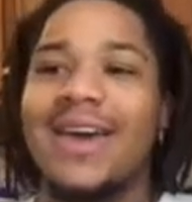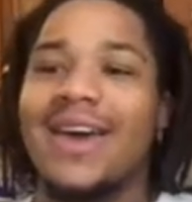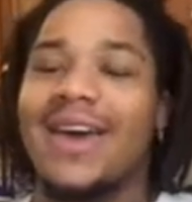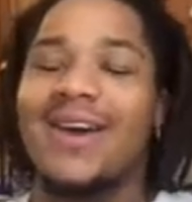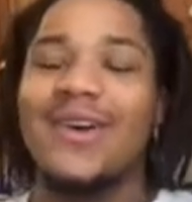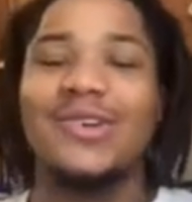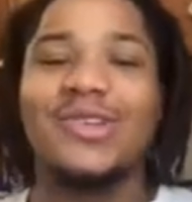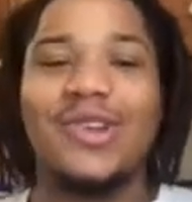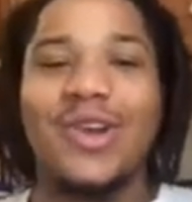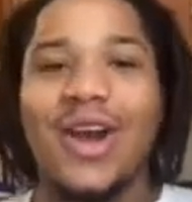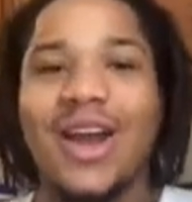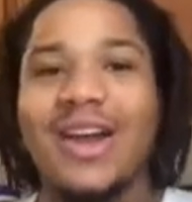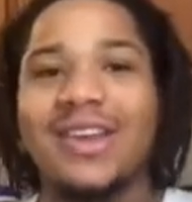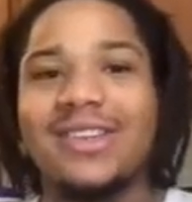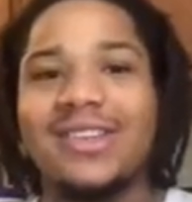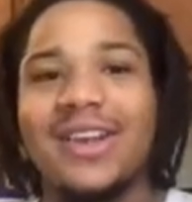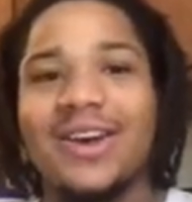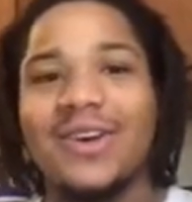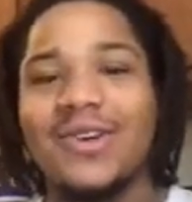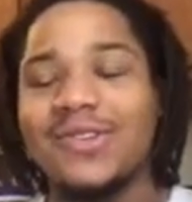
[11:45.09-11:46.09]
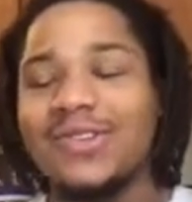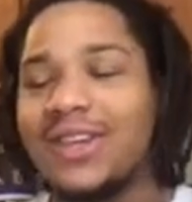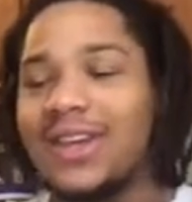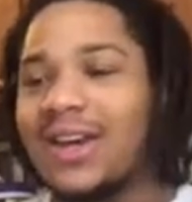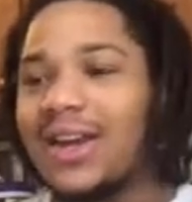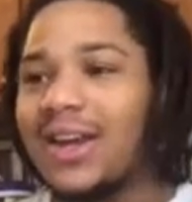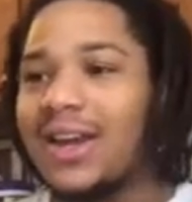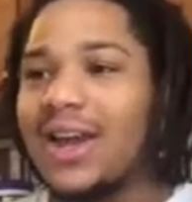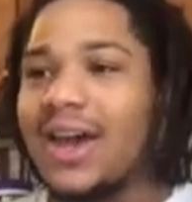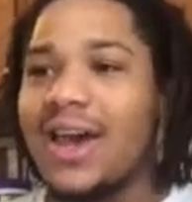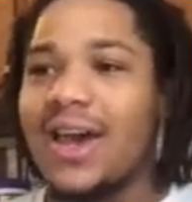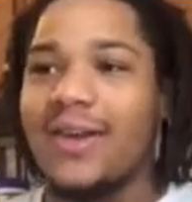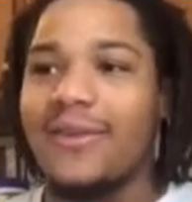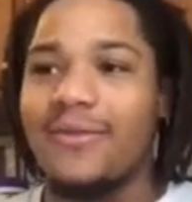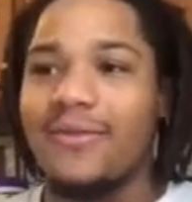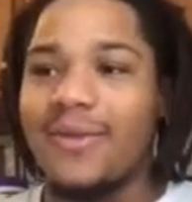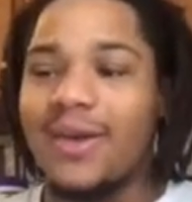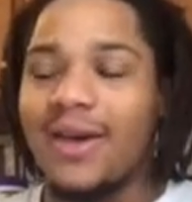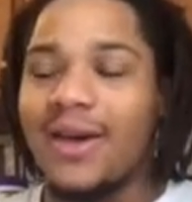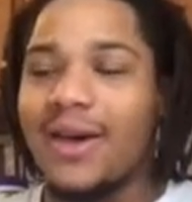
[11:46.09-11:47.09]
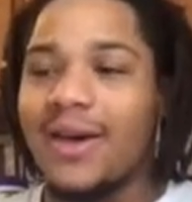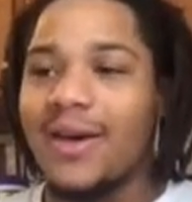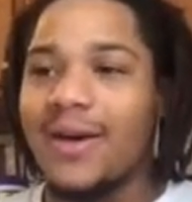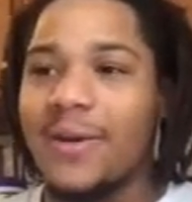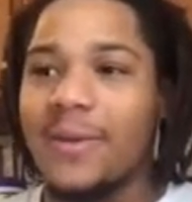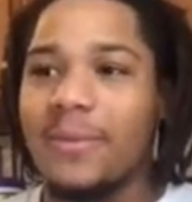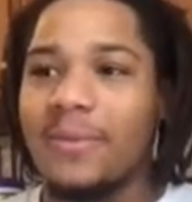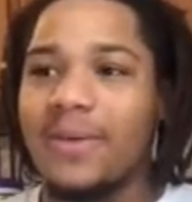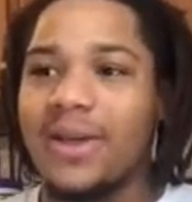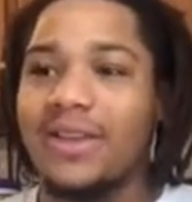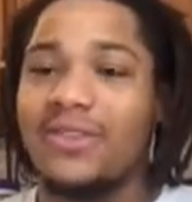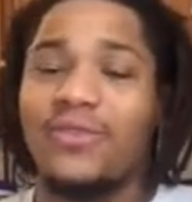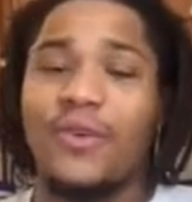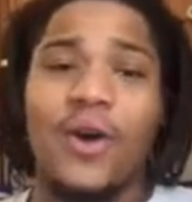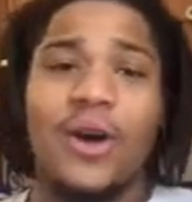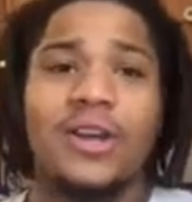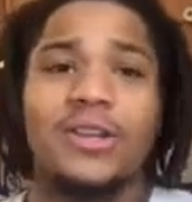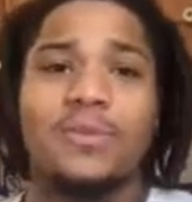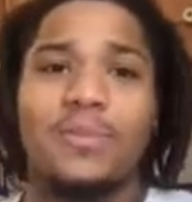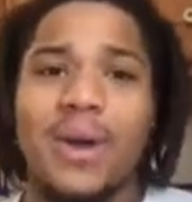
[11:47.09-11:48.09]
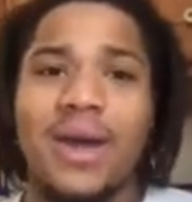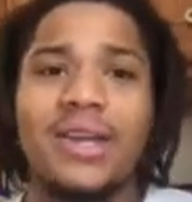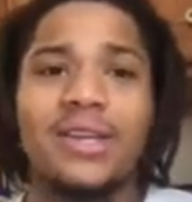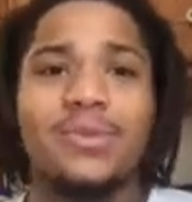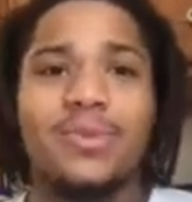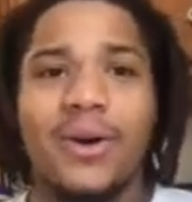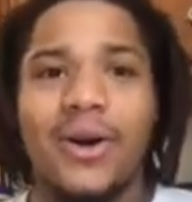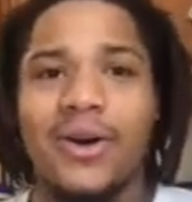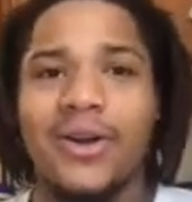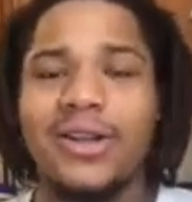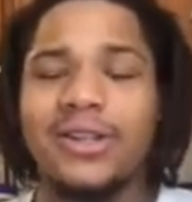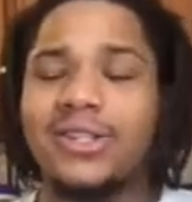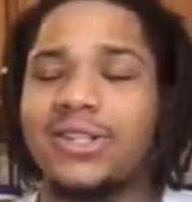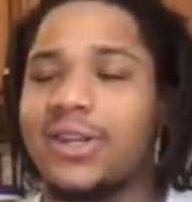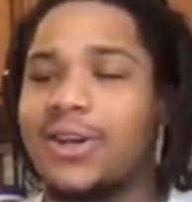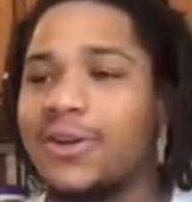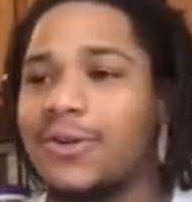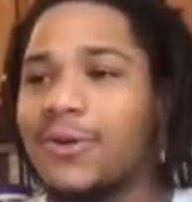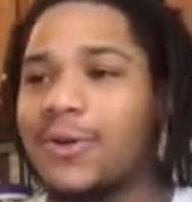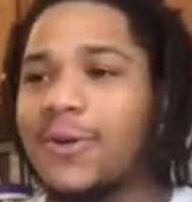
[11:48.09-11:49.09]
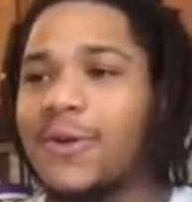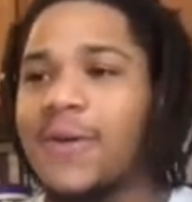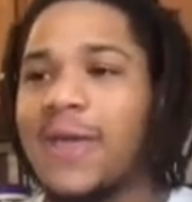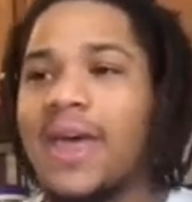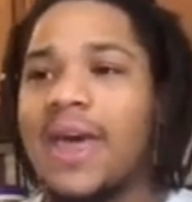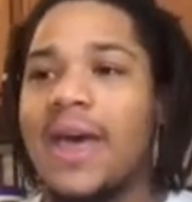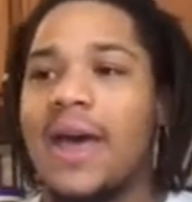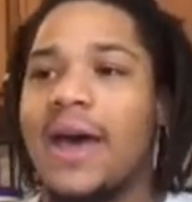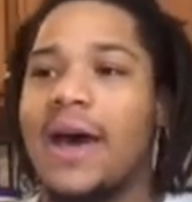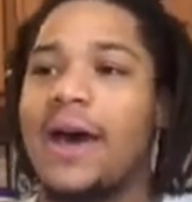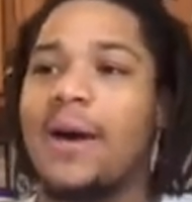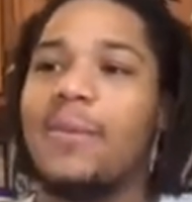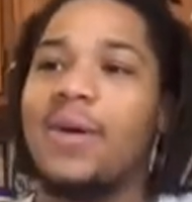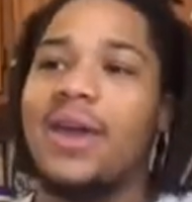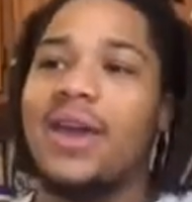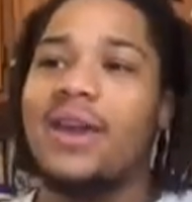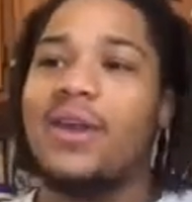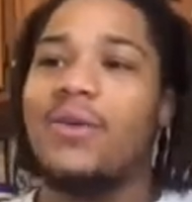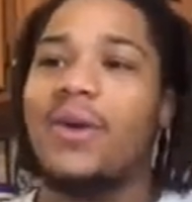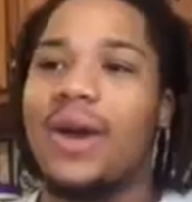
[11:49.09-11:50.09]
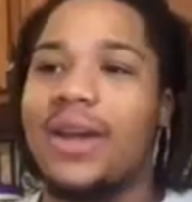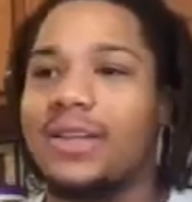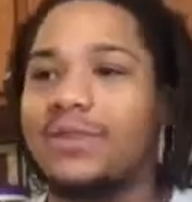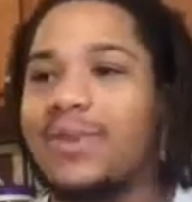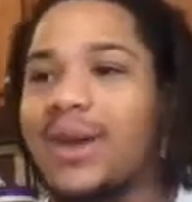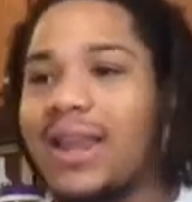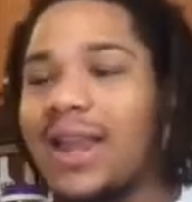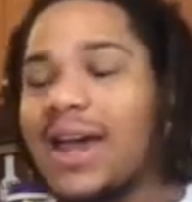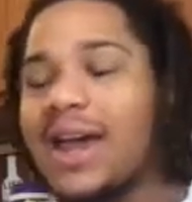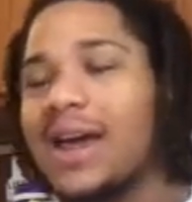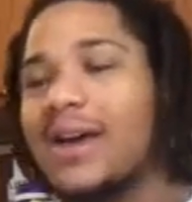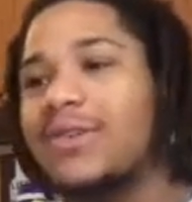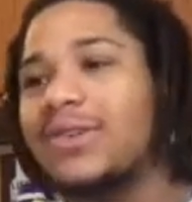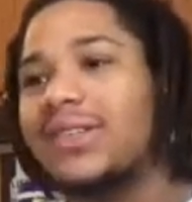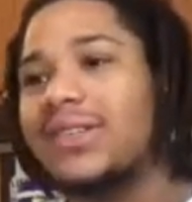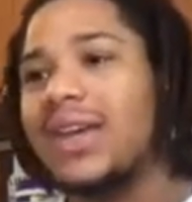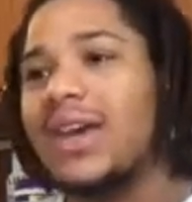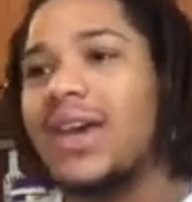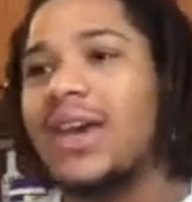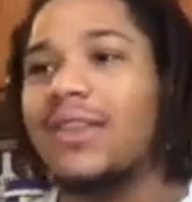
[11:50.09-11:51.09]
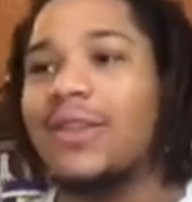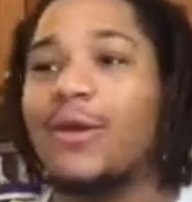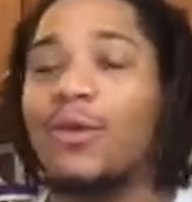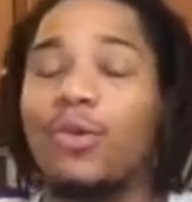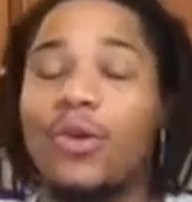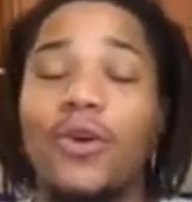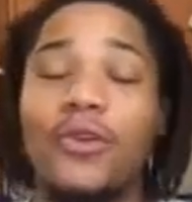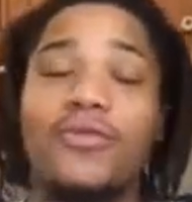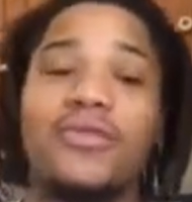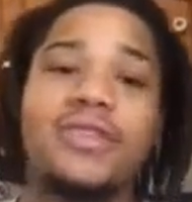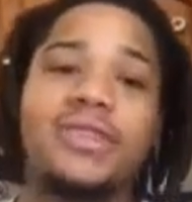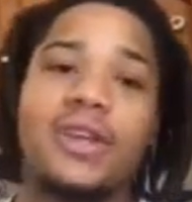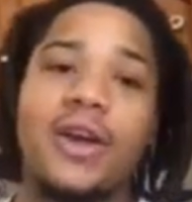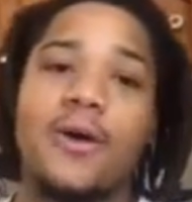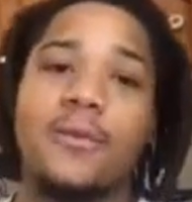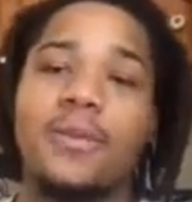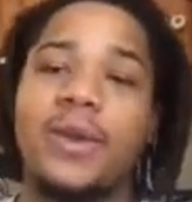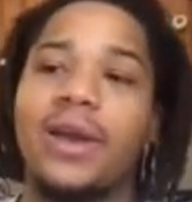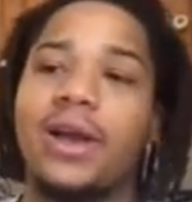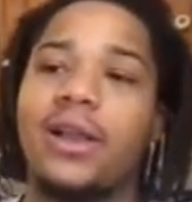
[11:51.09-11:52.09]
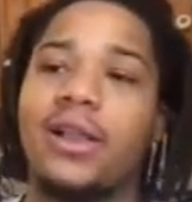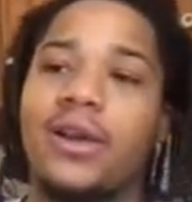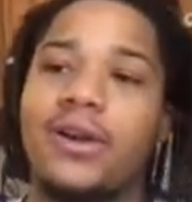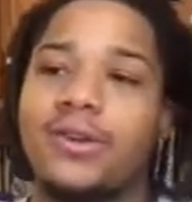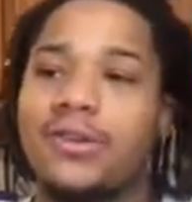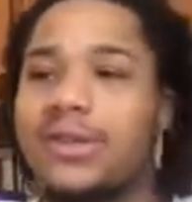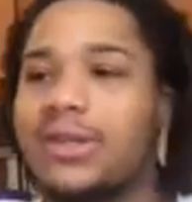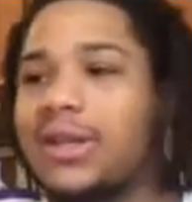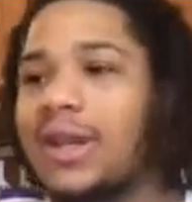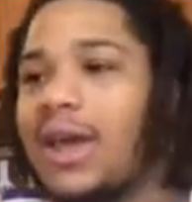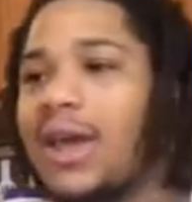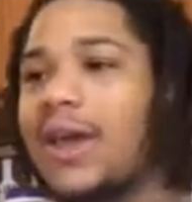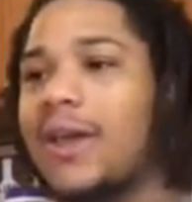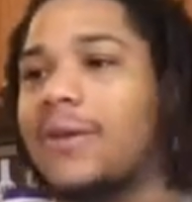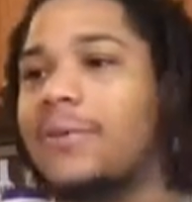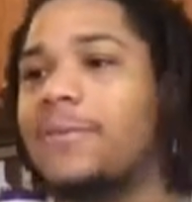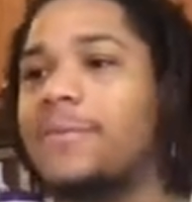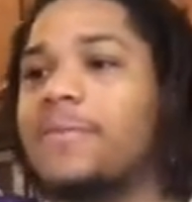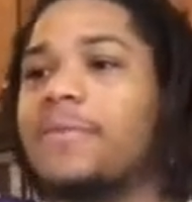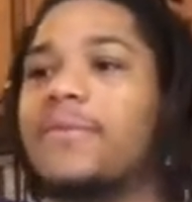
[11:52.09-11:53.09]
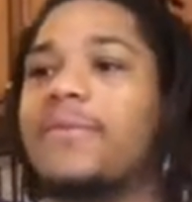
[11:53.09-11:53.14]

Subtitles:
It was crazy, though. It was a good night as far as baseball in general. But anyways, man, like I was saying, the roof is going to be closed today.